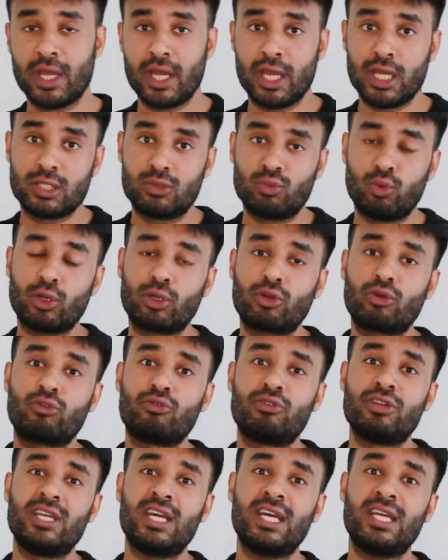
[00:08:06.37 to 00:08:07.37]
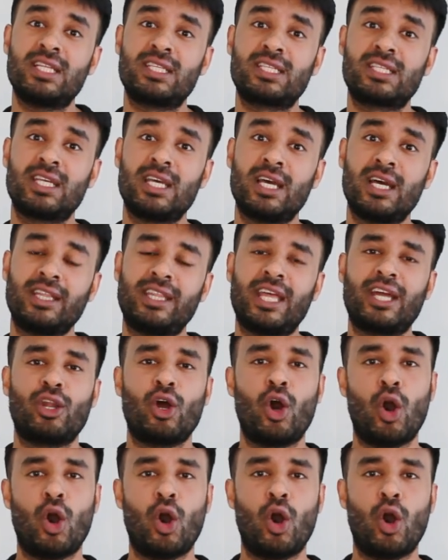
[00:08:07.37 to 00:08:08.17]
is what creates that